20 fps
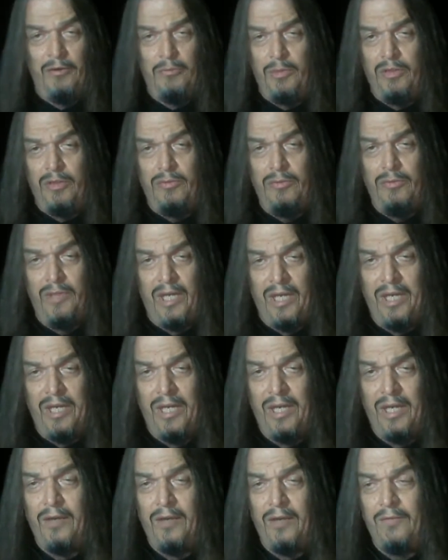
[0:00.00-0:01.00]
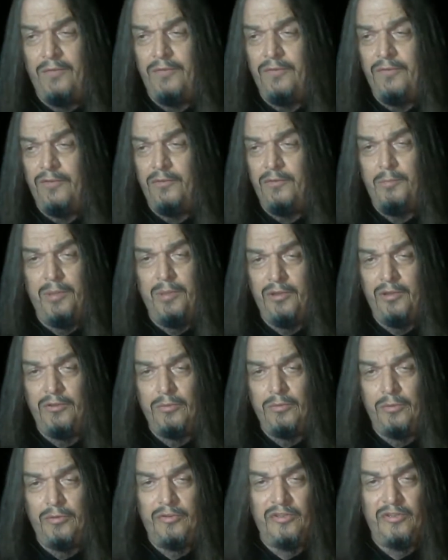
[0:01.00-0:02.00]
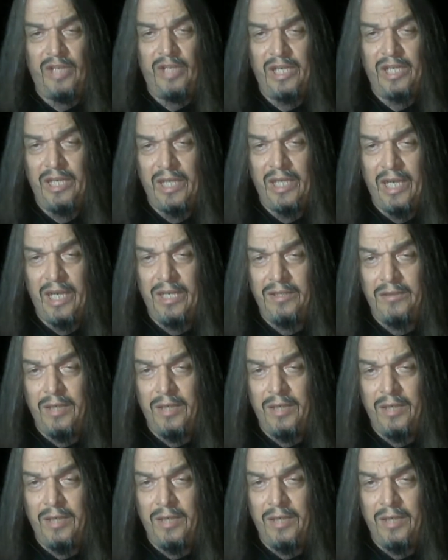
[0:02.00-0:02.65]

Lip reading: We do not have spiritual or psychic